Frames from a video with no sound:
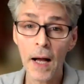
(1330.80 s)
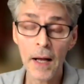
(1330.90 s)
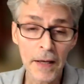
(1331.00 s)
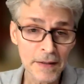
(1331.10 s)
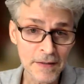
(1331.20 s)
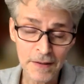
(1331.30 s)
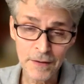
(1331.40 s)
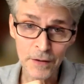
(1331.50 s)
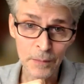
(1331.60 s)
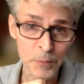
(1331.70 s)
I can
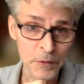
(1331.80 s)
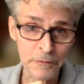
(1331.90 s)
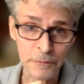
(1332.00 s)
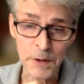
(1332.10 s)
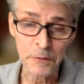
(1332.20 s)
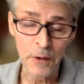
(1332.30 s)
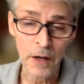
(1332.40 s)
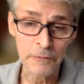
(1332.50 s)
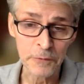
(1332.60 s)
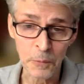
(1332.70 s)
set you up with a free
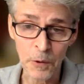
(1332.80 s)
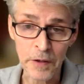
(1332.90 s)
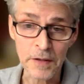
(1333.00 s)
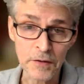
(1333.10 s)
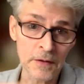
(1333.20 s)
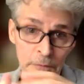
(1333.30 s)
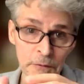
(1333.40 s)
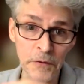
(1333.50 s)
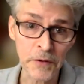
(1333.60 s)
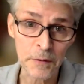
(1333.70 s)
trial for WordEngine if
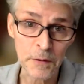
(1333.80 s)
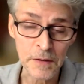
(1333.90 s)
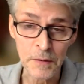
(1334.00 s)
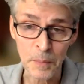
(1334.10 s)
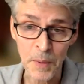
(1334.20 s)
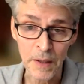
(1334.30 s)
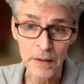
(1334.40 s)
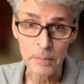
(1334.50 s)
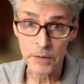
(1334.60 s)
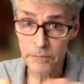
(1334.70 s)
you're serious about
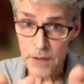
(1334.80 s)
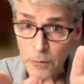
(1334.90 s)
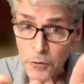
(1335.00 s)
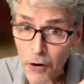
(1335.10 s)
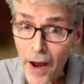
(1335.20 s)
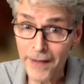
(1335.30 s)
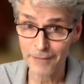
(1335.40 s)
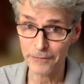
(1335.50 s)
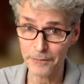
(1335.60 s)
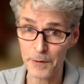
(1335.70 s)
it. But try
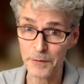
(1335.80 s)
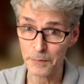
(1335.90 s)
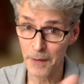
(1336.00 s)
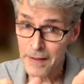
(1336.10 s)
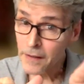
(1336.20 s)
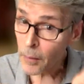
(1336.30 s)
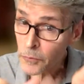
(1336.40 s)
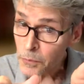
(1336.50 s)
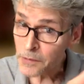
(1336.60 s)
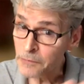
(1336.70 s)
it first, right? It
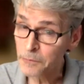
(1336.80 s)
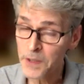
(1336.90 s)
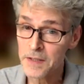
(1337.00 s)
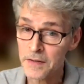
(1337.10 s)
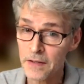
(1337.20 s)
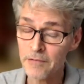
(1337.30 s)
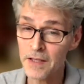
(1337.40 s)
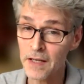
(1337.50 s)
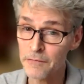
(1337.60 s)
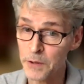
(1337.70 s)
comes with a free
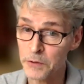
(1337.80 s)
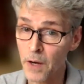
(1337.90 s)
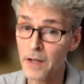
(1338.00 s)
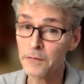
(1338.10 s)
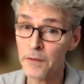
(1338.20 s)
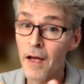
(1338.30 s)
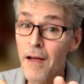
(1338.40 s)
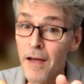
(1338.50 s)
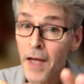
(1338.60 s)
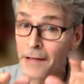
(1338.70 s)
7-day free trial.
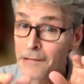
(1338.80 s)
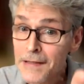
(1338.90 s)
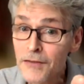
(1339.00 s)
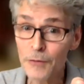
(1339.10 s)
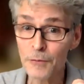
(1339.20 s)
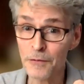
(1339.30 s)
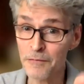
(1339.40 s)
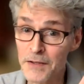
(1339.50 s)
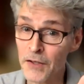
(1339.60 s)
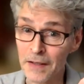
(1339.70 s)
At least do the
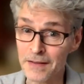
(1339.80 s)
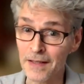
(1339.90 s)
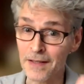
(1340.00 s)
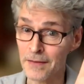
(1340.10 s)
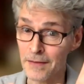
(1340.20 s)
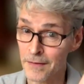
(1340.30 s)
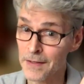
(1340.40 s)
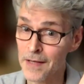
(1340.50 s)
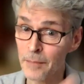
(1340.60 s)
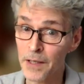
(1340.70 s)
VCheck test and
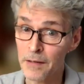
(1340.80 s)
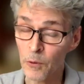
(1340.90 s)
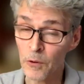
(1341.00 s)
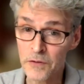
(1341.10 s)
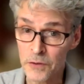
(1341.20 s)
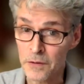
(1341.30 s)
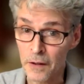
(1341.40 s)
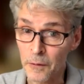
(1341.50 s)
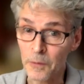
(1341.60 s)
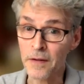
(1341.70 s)
see how many words you
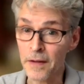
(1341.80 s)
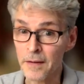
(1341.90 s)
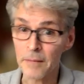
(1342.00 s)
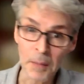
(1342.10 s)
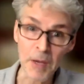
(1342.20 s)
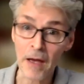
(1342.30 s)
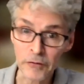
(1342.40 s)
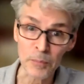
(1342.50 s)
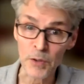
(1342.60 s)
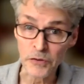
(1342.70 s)
know, and then maybe have
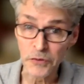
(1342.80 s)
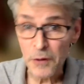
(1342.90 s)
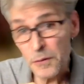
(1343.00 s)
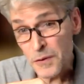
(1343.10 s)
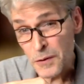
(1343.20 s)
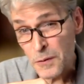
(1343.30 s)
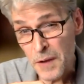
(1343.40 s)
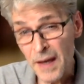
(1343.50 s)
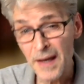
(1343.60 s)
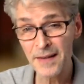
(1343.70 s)
some of your students do
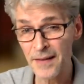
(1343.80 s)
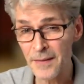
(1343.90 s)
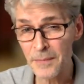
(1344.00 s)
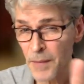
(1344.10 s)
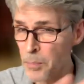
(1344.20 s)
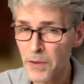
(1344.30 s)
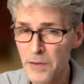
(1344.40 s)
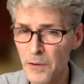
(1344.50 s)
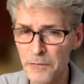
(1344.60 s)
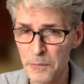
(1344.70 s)
that. That
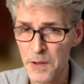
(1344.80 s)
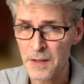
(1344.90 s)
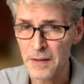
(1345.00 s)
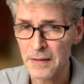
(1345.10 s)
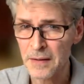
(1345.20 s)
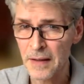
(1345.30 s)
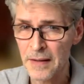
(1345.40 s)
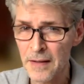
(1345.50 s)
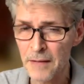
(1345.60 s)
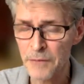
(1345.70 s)
part's all free. And
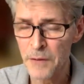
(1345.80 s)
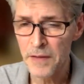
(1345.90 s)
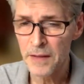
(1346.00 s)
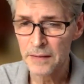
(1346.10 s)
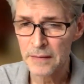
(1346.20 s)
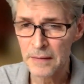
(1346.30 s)
then if you think